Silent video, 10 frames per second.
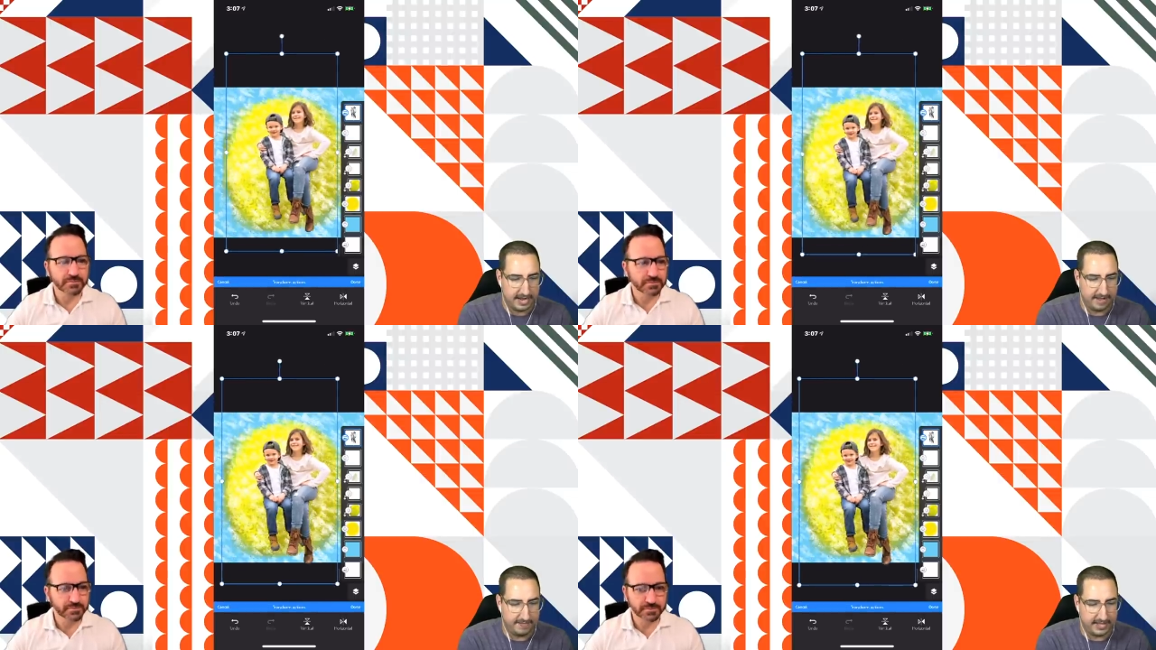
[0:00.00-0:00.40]

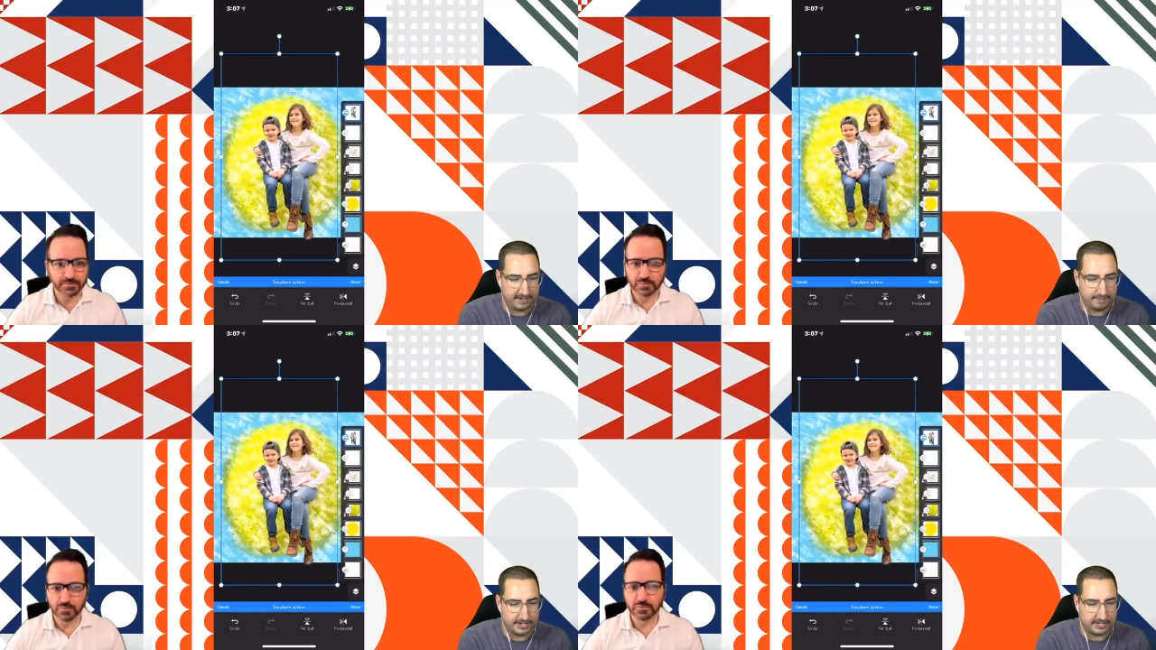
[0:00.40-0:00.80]
Speaker 1: and they
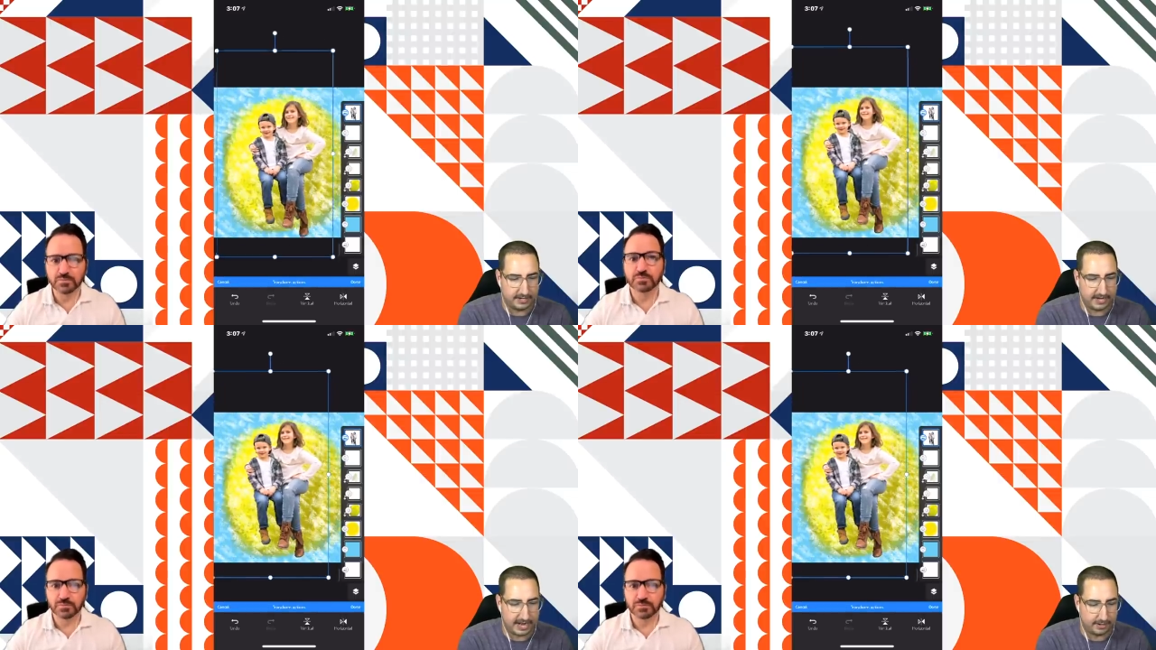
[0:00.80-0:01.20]
have been
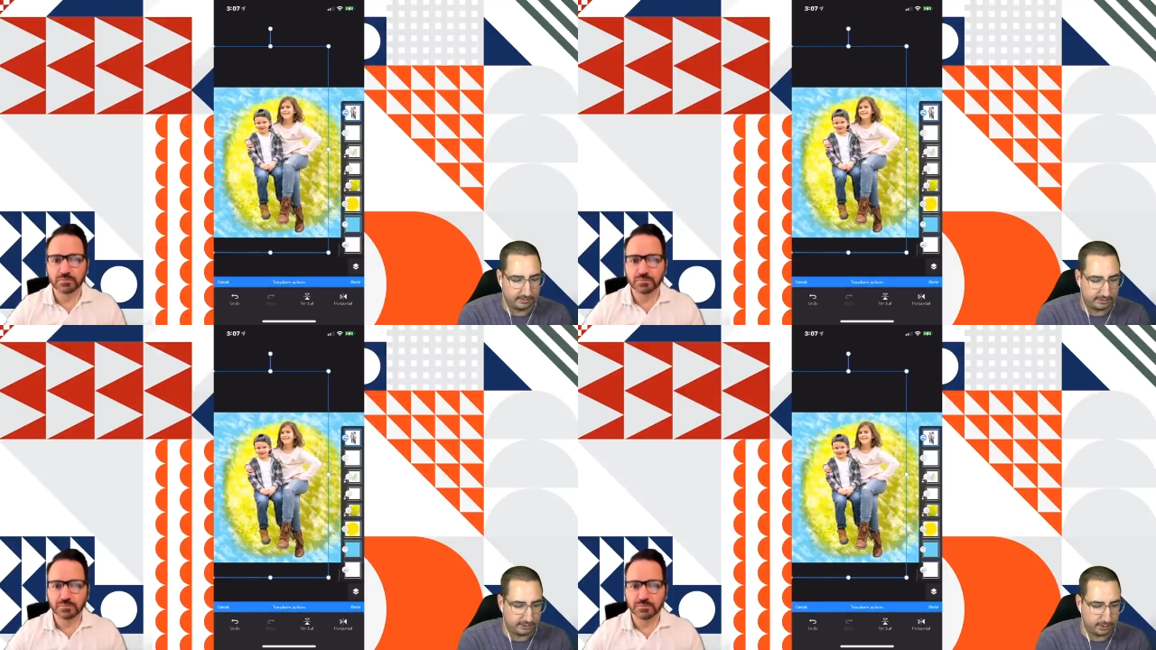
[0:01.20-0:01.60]
cut
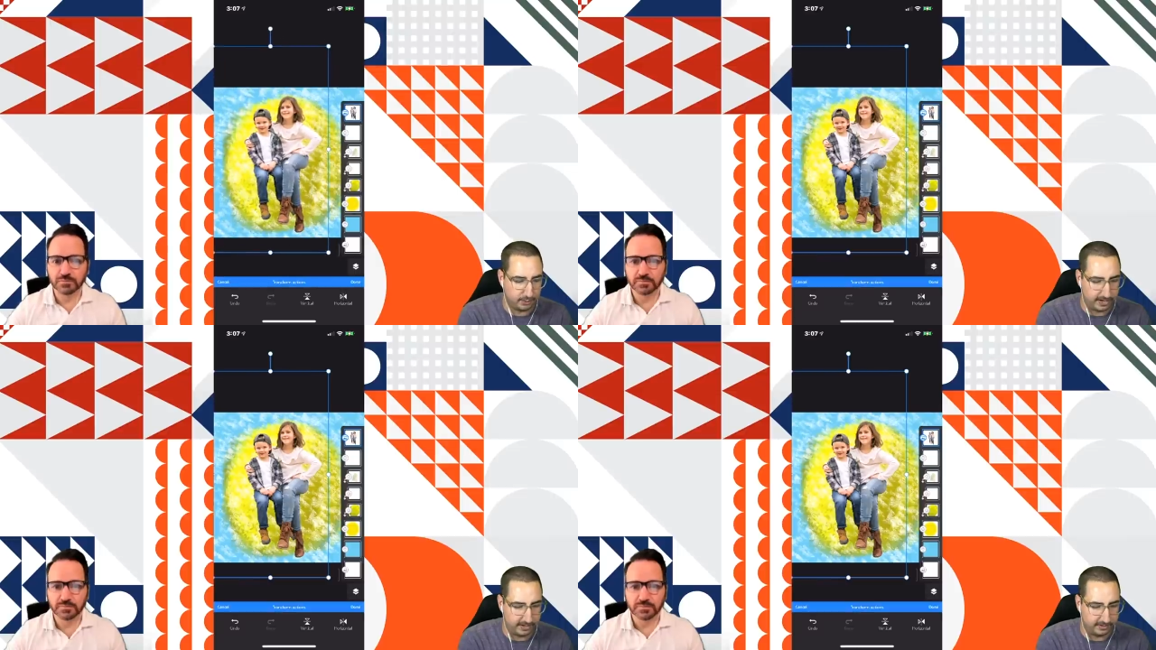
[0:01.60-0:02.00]
out so
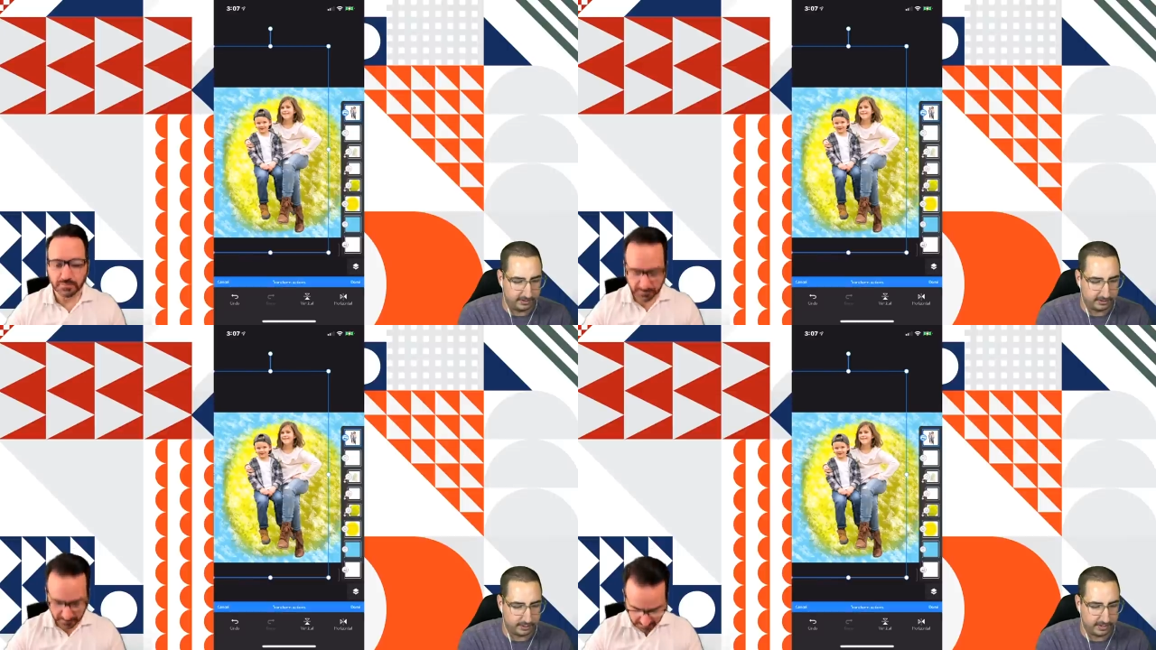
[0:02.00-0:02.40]
well.
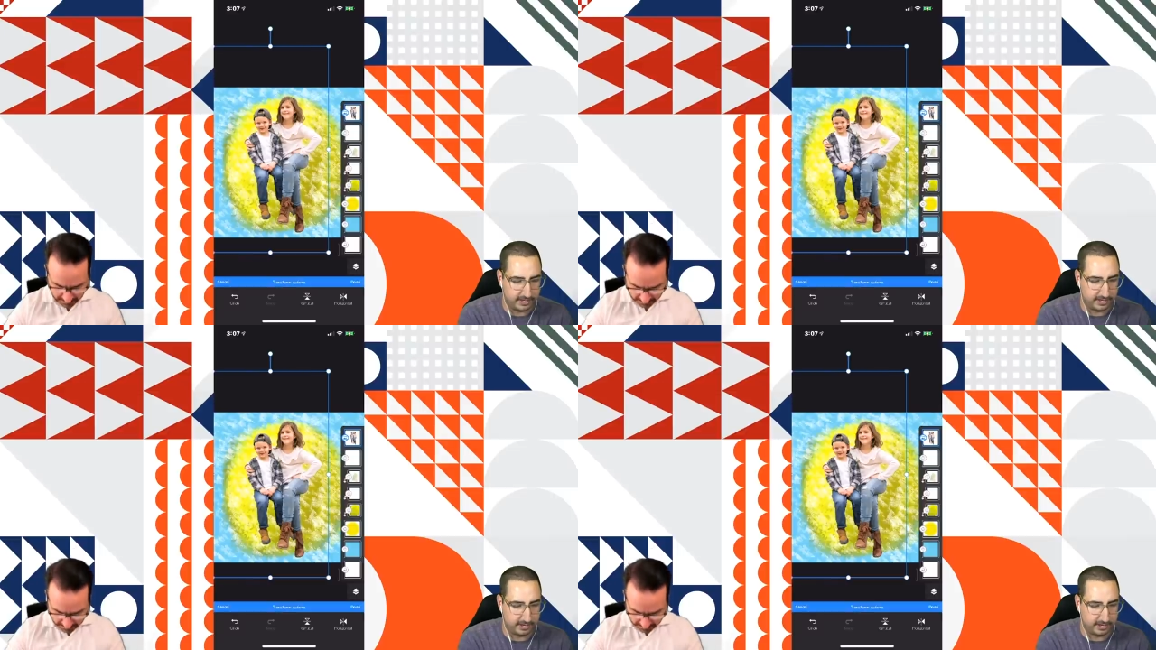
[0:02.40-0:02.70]
Let's go ahead